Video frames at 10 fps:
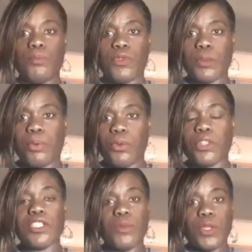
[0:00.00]

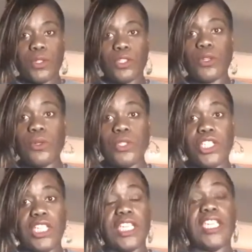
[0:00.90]
supporters, and we all know who
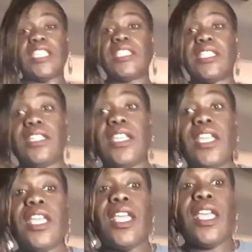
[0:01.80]
she is, and
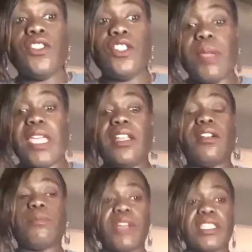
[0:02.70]
she made
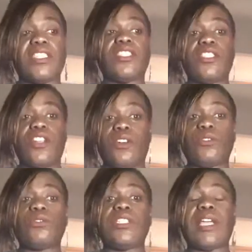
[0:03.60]
her presence
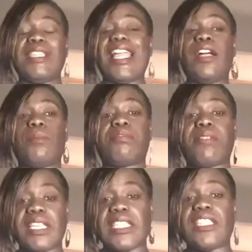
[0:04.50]
known. I mean, not her
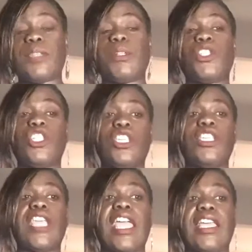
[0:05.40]
presence, but
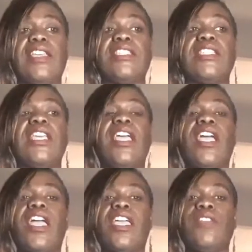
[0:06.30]
she has
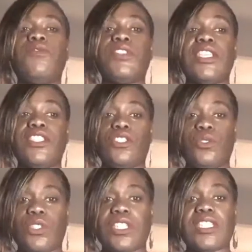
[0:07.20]

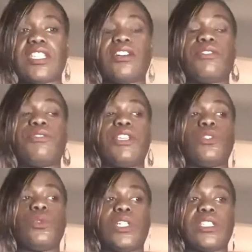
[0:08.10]
introduced herself
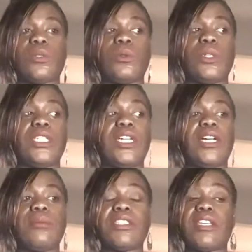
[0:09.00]
into us
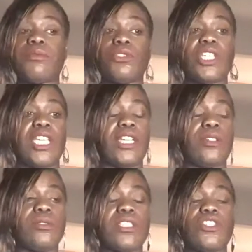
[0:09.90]
on several
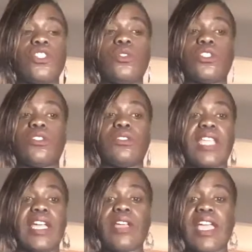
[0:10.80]
channels, and she also
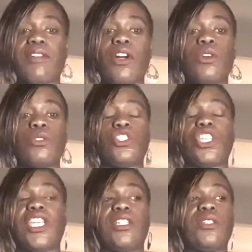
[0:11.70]
now have her own
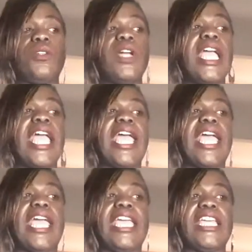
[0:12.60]
channel,
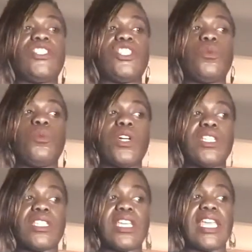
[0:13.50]
and she
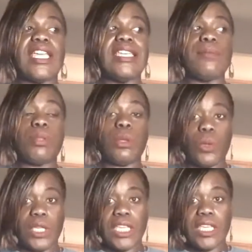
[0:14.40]
was an
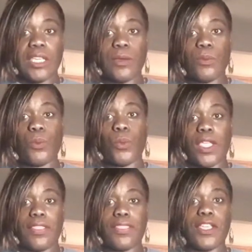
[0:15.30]
employee
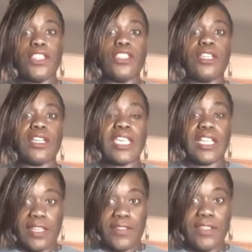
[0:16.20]
with the
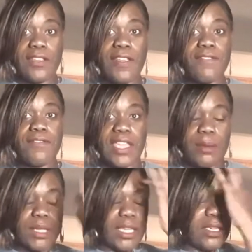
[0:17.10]
Kelly
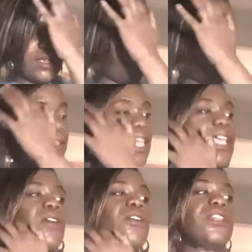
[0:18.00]
family,
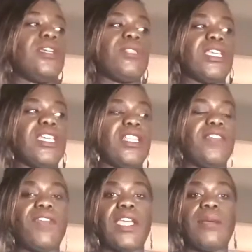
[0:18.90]
okay, over there with the
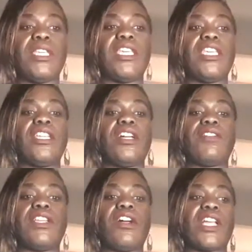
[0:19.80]
Kelly family, and
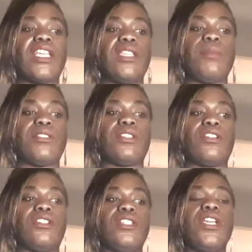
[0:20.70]
her and R.Kelly built a
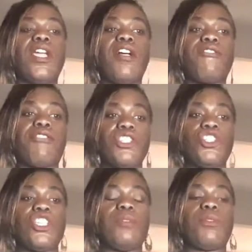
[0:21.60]
good
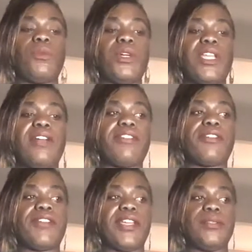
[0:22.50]
friendship or
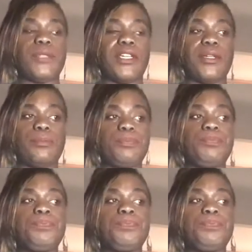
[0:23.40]
whatever, and